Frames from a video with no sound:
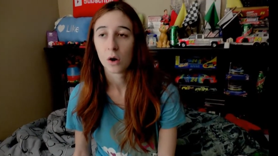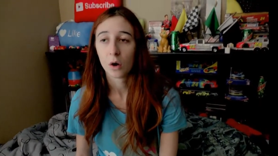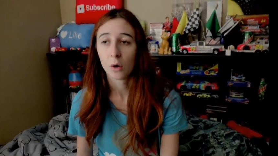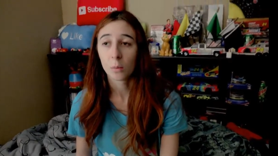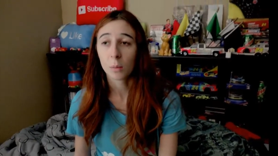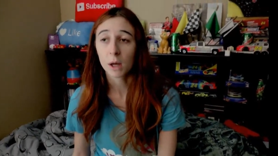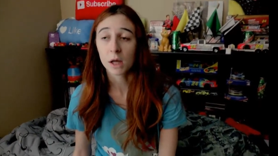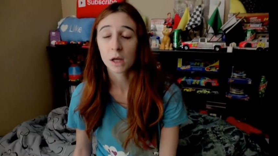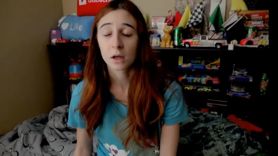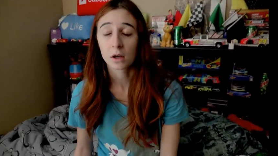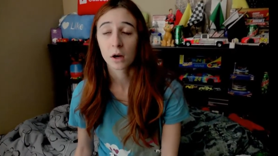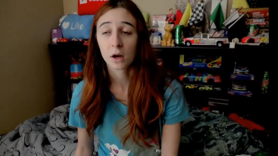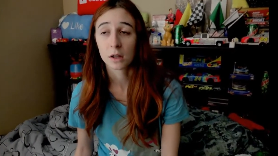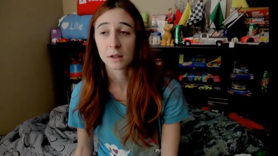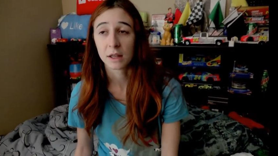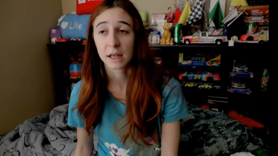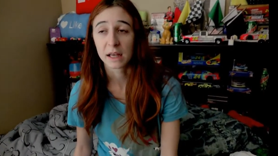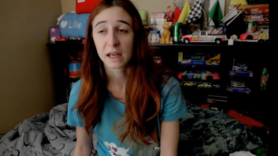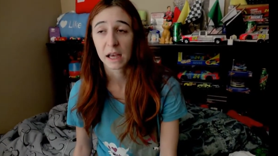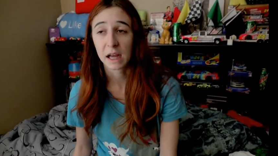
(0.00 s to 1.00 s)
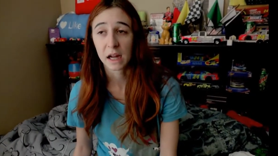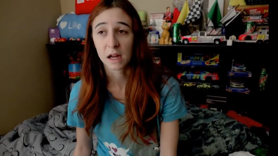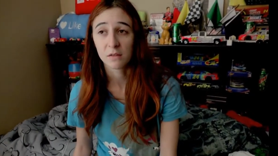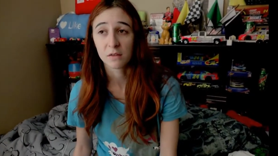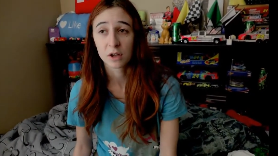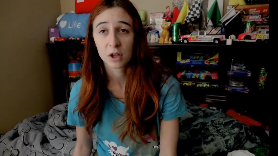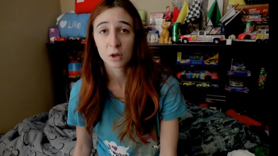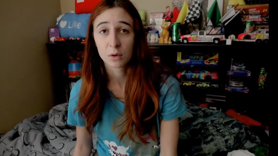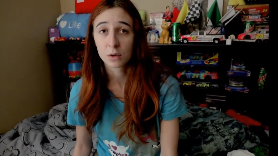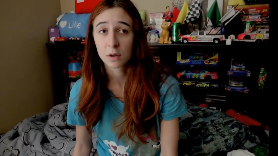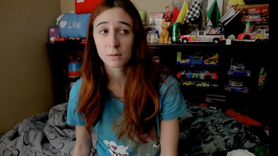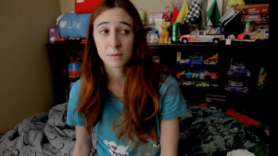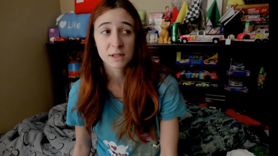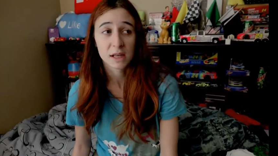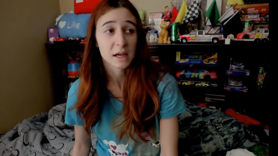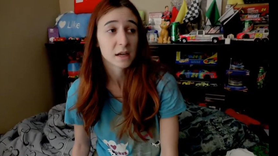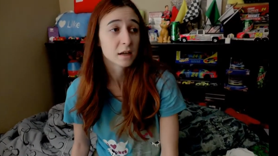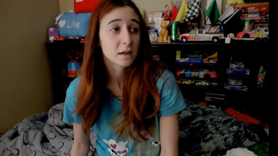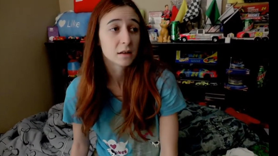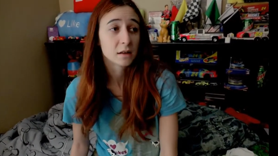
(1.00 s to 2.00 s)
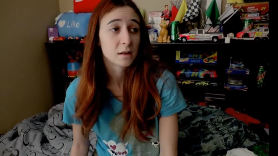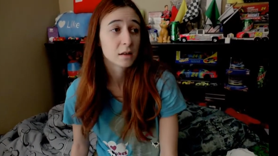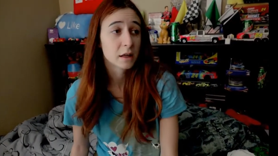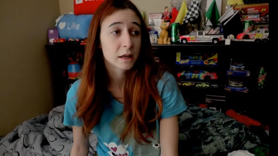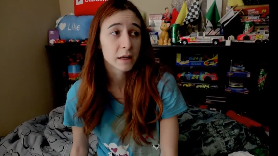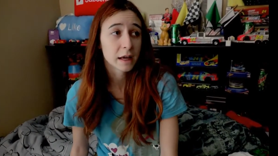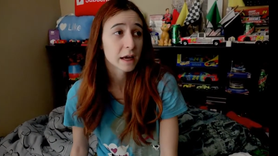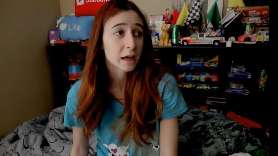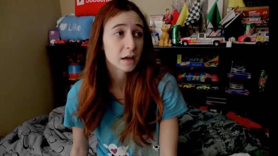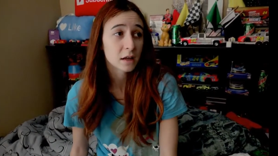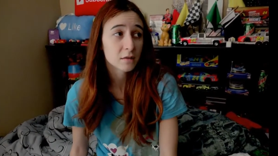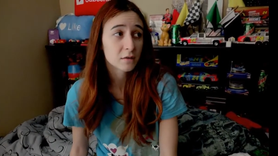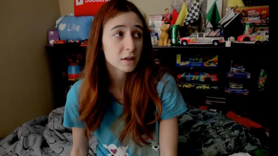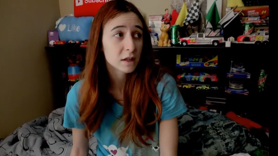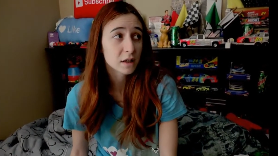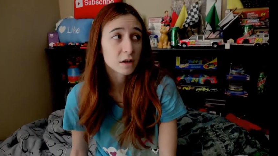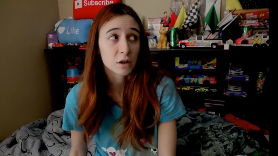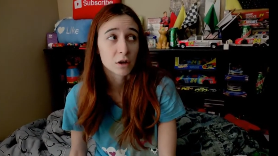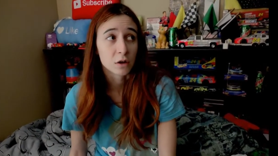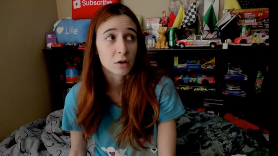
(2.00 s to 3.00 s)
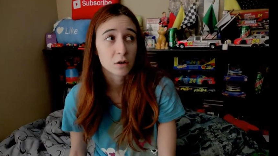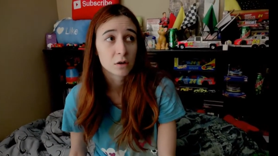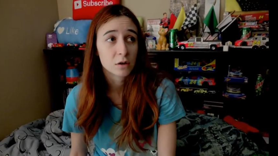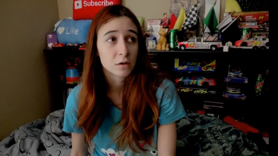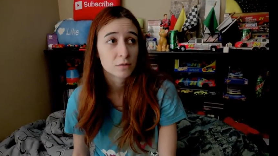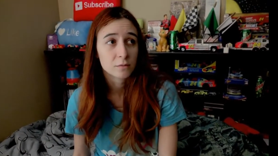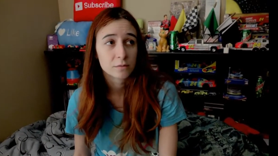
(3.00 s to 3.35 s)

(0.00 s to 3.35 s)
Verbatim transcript: Oh my God! They can't even hear what I'm saying. They can't even hear. That's